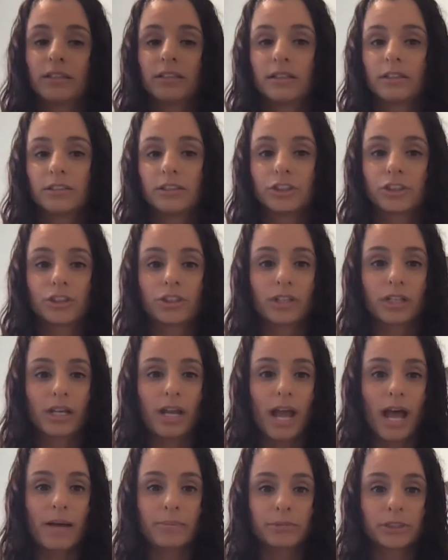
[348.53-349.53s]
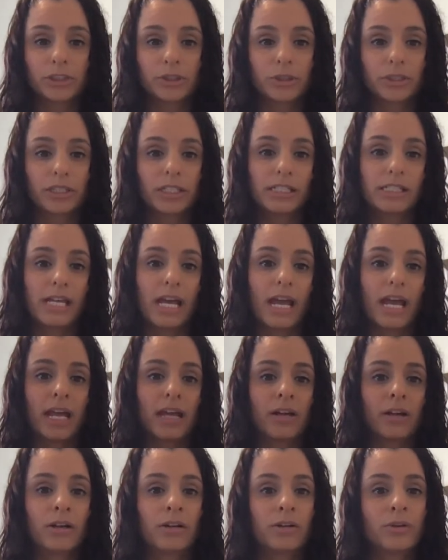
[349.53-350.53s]
certain naps during the
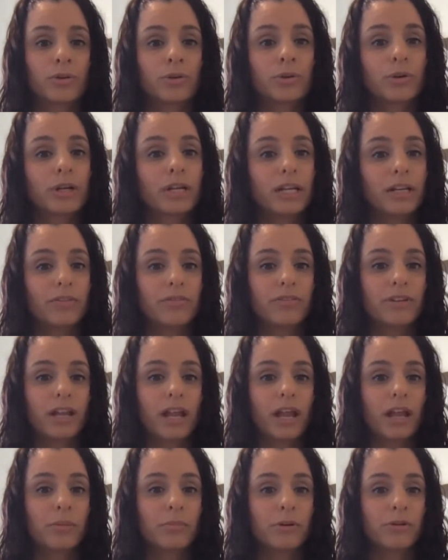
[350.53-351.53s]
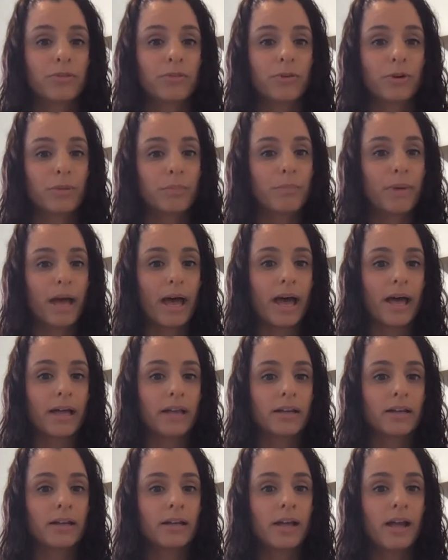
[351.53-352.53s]
day or evening before
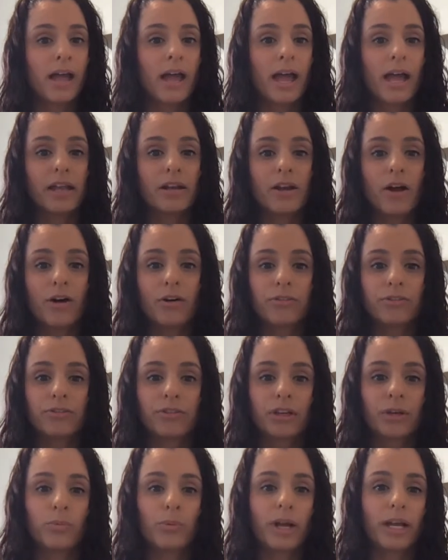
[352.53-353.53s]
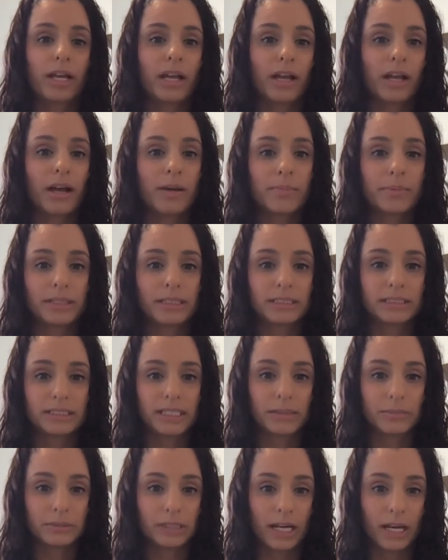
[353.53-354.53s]
bed and hopefully waking up at the
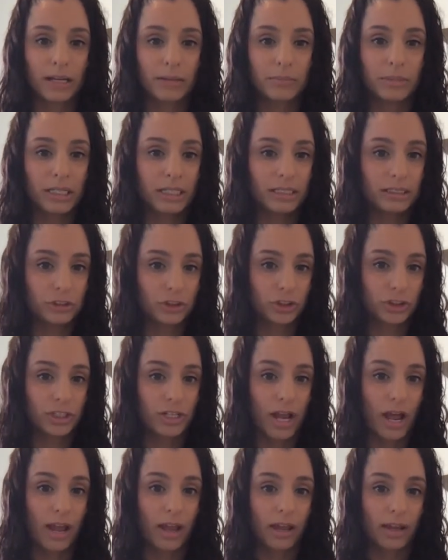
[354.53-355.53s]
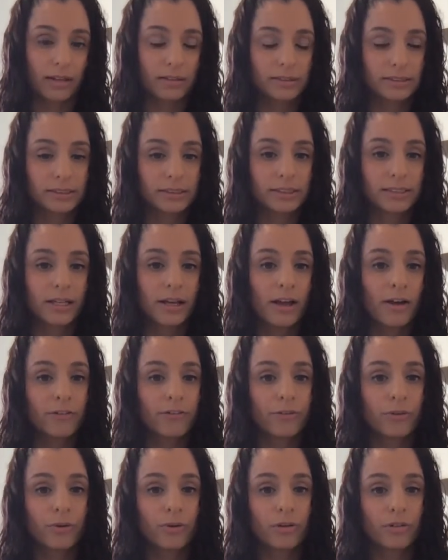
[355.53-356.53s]
same time each night
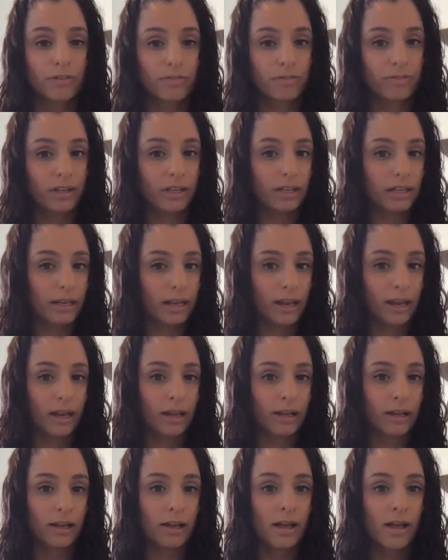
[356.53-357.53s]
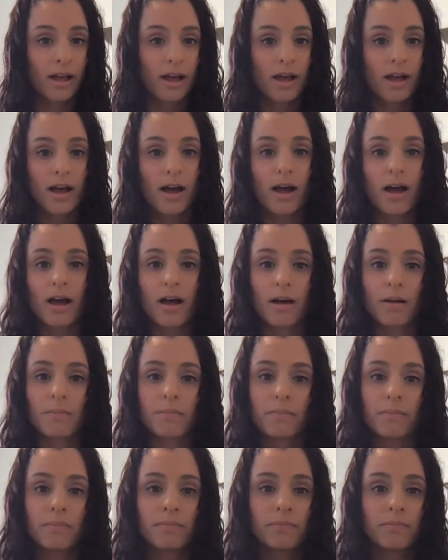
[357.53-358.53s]
for a feeding.
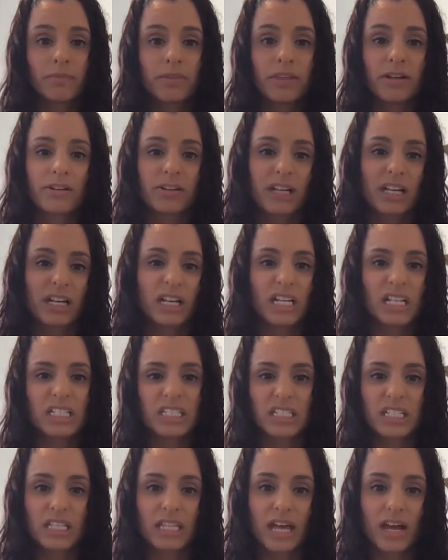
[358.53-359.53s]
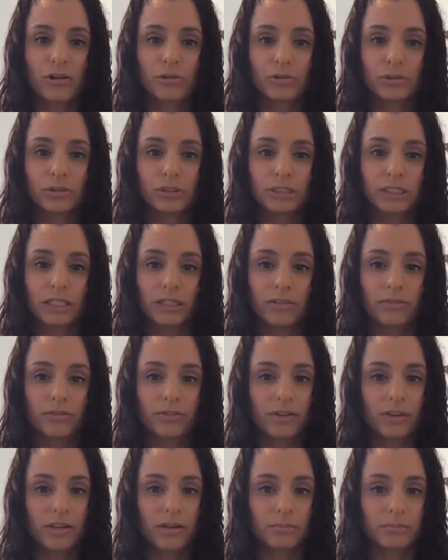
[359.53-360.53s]
Um, they'll get into that routine
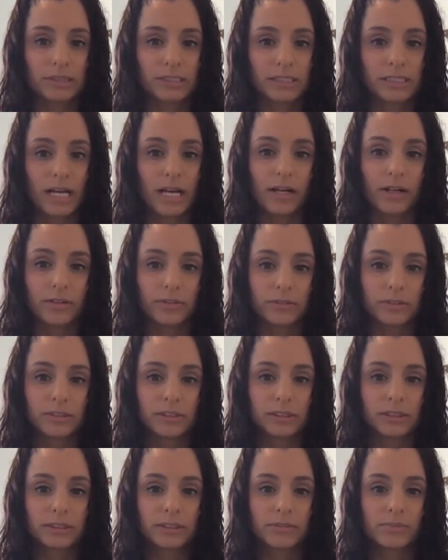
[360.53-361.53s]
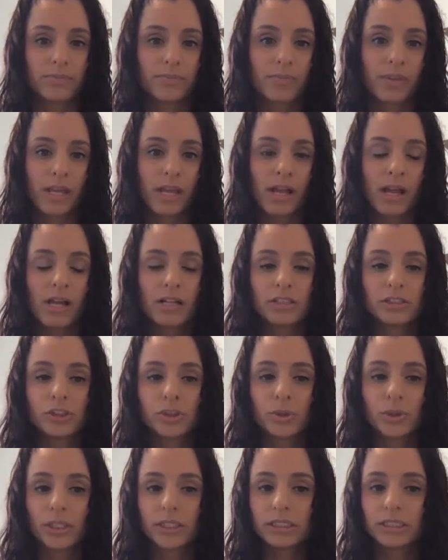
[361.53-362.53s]
for themselves.
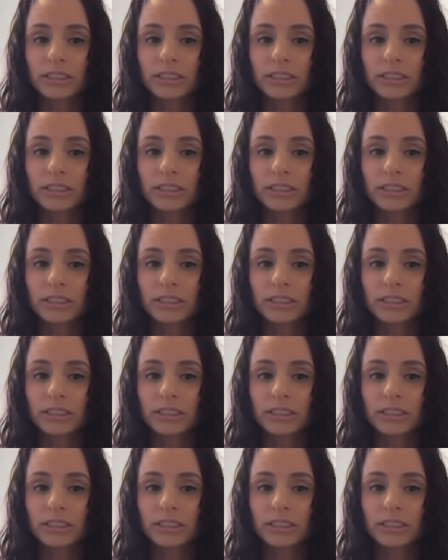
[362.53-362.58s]
During